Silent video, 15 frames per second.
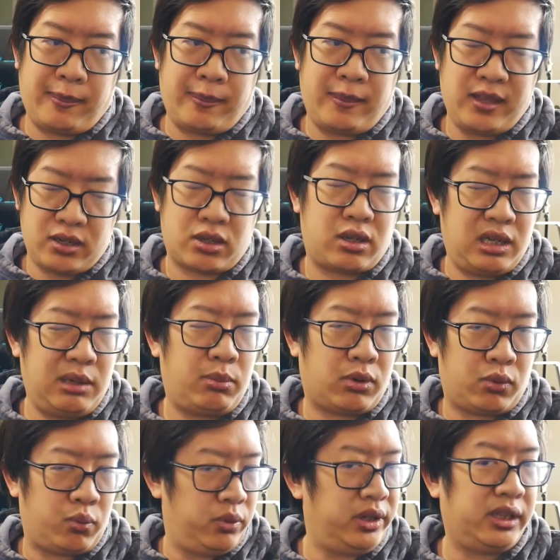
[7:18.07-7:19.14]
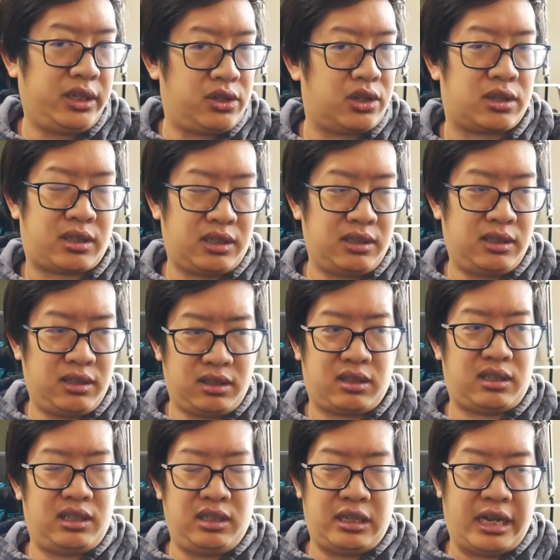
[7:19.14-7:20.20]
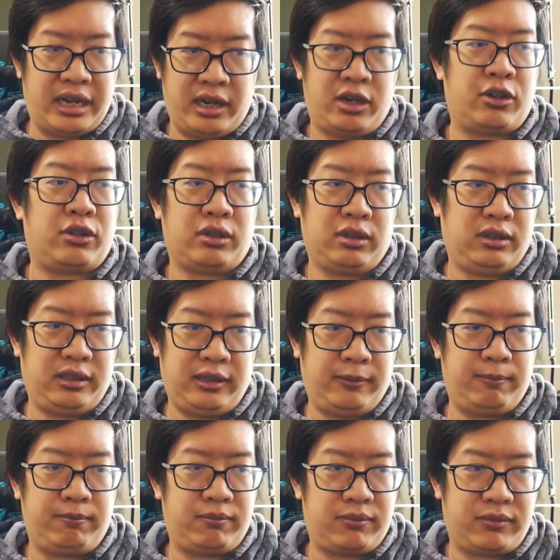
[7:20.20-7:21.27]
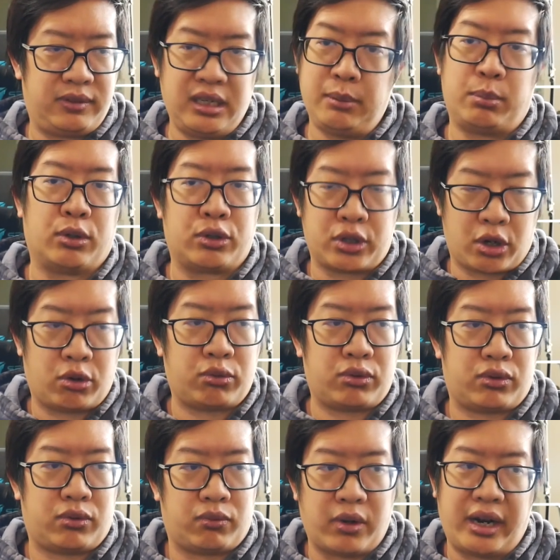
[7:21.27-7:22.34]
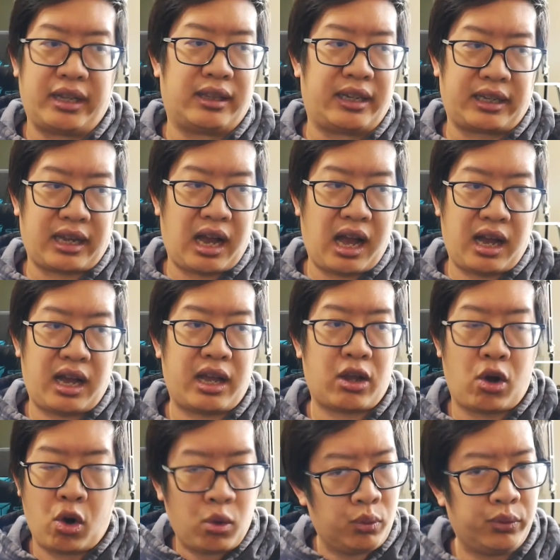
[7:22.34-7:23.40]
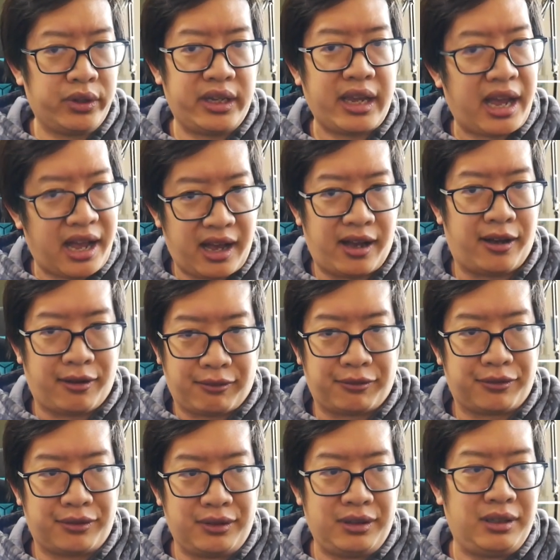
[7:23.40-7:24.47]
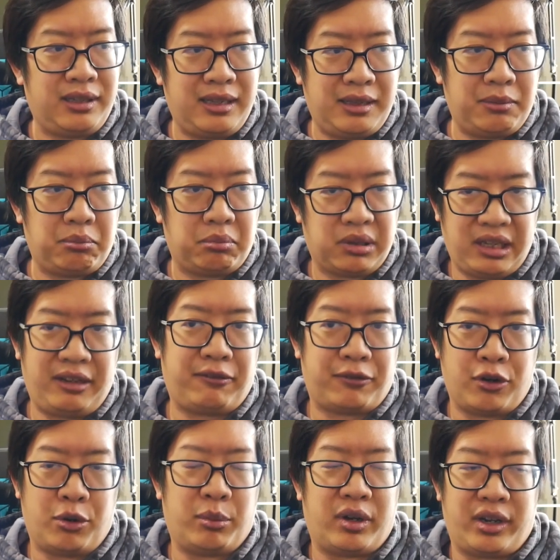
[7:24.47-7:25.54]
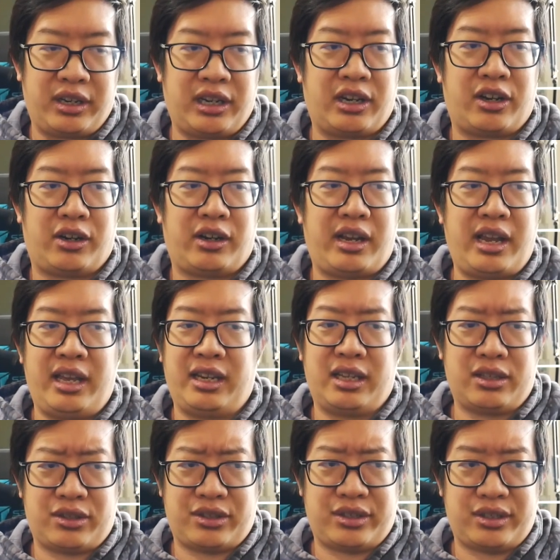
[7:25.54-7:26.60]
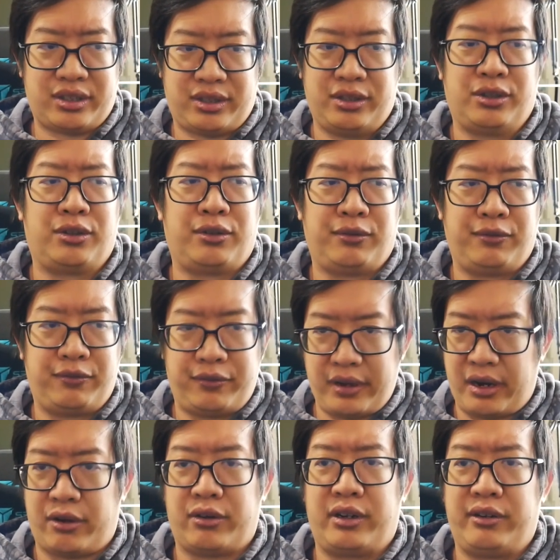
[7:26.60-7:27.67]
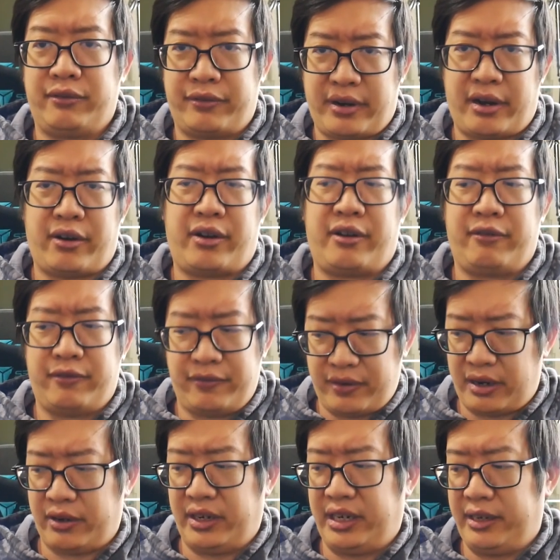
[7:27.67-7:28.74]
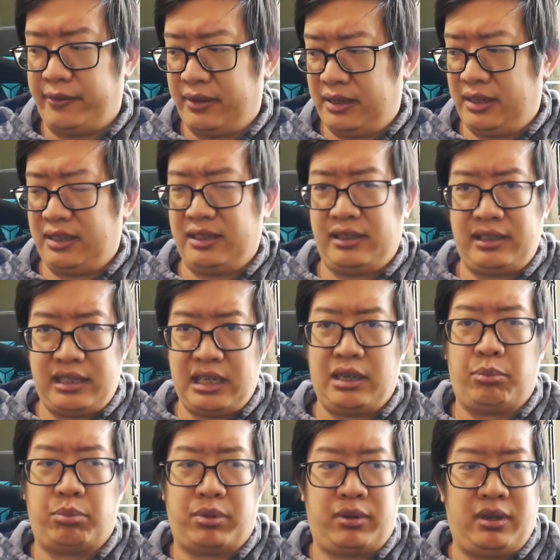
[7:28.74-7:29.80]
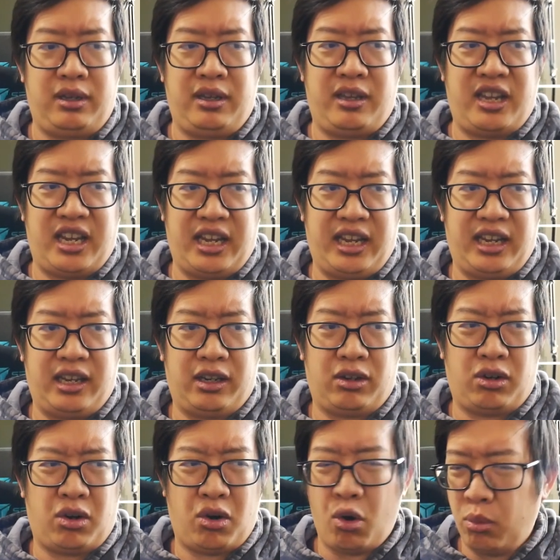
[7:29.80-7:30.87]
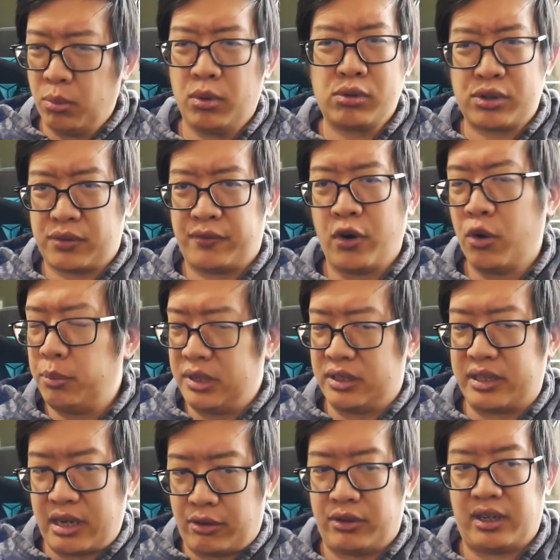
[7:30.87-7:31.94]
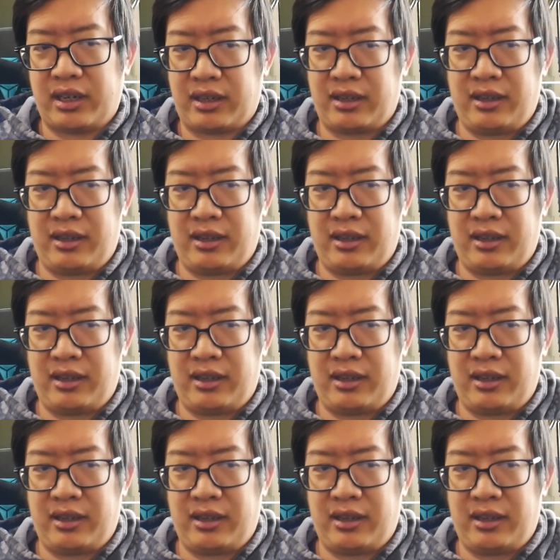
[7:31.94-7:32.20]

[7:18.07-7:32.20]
this keyboard really just is inherently deeper toned, right? Like I only have plate foam on here, and it's still very, very, very deep and almost foamy sounding.